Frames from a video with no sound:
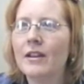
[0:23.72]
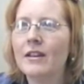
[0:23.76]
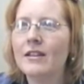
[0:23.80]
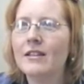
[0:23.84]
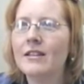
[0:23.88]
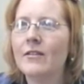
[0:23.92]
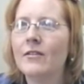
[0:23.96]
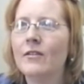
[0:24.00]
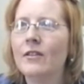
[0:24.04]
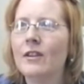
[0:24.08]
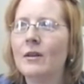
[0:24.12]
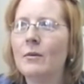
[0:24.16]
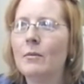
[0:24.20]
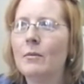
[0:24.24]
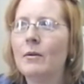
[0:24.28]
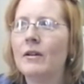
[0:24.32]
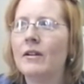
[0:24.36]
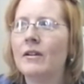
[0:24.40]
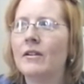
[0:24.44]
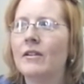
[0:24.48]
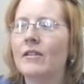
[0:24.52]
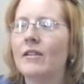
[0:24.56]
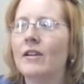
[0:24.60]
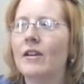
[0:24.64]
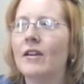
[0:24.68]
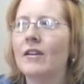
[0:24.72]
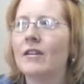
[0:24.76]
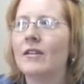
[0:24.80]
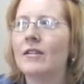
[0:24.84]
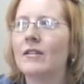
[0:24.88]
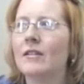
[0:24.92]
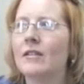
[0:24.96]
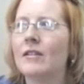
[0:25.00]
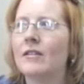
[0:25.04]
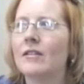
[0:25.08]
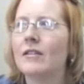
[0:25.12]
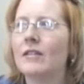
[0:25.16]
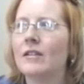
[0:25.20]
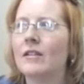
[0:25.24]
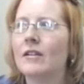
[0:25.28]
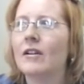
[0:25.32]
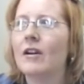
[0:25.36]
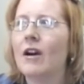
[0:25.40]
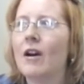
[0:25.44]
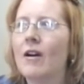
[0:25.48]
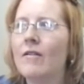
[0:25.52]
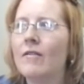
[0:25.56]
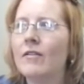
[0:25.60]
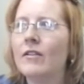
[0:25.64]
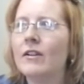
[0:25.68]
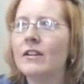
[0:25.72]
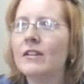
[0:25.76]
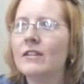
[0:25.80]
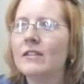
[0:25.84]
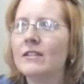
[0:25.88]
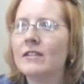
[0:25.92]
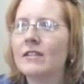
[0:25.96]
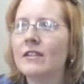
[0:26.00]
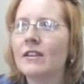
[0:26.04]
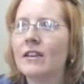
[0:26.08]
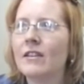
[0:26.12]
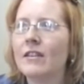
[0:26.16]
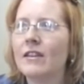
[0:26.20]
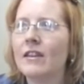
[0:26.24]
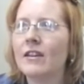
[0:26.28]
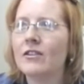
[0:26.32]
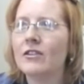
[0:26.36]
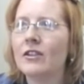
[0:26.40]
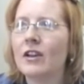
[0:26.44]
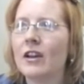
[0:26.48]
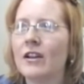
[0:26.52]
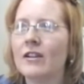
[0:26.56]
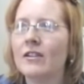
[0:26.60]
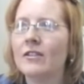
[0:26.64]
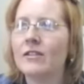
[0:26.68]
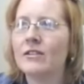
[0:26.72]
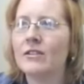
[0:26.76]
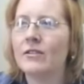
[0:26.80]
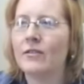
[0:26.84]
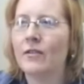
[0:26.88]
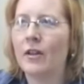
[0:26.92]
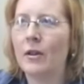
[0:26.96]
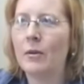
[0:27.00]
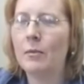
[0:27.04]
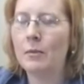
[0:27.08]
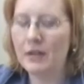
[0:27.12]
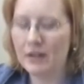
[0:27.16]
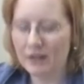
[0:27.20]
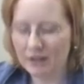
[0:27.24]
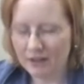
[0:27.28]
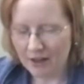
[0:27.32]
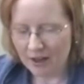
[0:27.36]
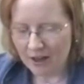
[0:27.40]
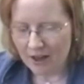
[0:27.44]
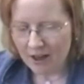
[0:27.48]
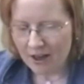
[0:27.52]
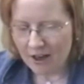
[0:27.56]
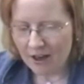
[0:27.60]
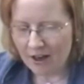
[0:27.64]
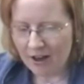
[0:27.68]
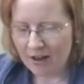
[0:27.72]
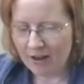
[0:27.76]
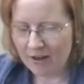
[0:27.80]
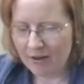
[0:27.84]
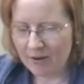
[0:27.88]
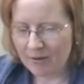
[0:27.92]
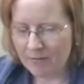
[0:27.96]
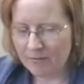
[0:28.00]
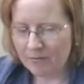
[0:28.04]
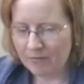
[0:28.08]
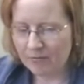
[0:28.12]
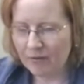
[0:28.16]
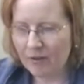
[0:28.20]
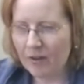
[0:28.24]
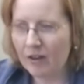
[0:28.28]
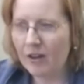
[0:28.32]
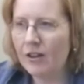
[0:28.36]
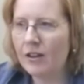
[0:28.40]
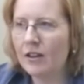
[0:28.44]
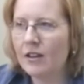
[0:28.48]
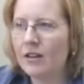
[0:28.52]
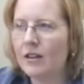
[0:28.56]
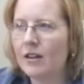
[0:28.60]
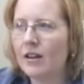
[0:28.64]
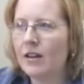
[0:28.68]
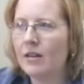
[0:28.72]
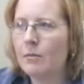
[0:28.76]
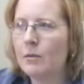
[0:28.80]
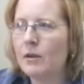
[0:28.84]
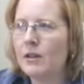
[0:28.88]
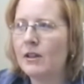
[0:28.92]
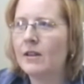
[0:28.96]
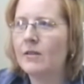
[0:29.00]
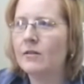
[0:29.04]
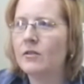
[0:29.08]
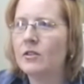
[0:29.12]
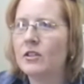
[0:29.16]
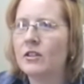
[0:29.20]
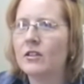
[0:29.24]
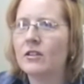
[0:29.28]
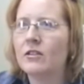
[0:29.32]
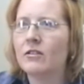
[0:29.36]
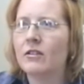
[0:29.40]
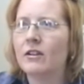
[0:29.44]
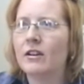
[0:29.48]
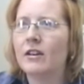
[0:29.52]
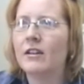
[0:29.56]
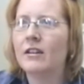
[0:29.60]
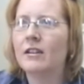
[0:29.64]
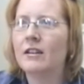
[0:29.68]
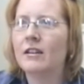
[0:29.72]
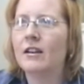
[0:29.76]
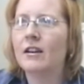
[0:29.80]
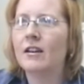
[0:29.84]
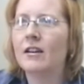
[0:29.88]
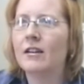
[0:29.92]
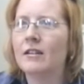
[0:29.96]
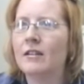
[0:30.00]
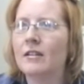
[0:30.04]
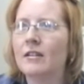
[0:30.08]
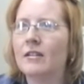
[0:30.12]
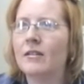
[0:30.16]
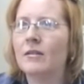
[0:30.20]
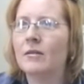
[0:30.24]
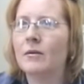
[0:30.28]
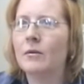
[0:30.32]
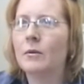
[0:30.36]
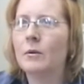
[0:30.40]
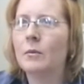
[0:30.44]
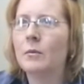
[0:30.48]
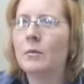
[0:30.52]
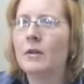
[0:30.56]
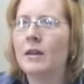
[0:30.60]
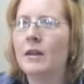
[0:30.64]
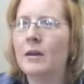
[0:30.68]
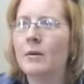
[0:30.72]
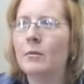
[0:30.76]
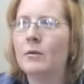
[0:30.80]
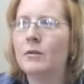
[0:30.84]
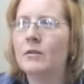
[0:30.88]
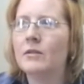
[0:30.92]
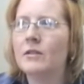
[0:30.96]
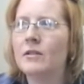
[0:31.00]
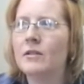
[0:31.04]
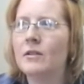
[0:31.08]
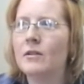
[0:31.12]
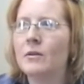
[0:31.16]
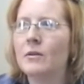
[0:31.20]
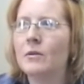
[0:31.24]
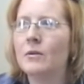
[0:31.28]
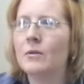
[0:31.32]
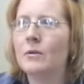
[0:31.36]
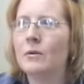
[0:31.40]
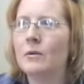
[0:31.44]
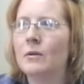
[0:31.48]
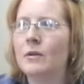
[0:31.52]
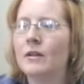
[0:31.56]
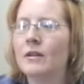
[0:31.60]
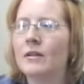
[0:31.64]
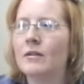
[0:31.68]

it definitely builds confidence in that child's development. I believe children will be able to,